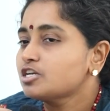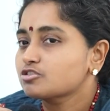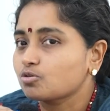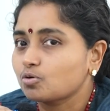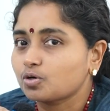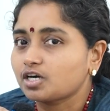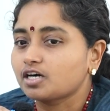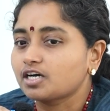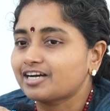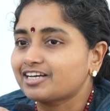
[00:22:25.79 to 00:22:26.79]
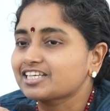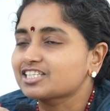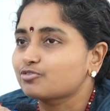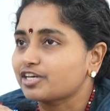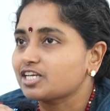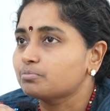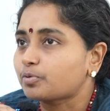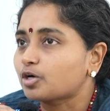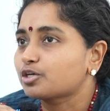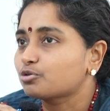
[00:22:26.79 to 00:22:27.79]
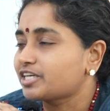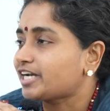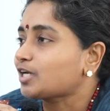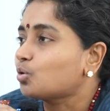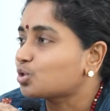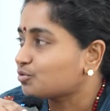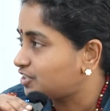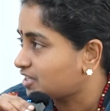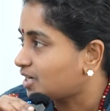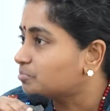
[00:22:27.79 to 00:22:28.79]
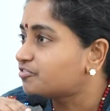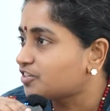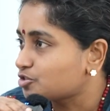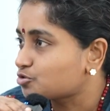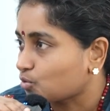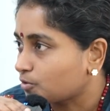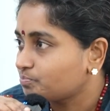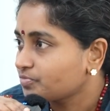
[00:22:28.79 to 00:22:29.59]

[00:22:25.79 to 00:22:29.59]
So I think it's very important to get out of the comfort zone.